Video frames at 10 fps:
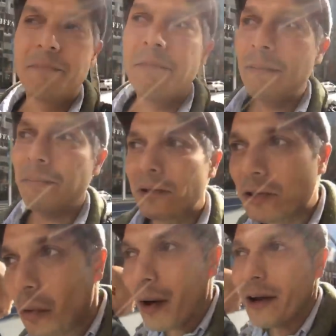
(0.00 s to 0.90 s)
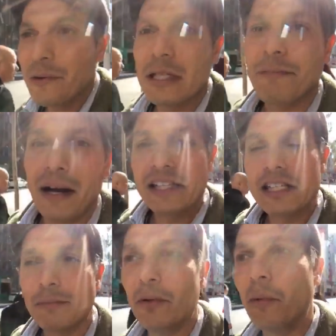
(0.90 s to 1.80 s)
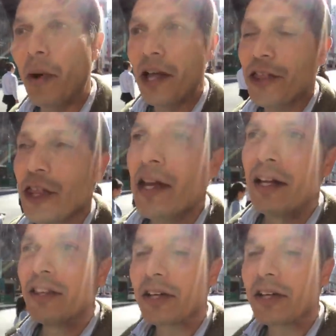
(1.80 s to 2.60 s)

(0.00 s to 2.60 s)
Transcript: people are quite responsible with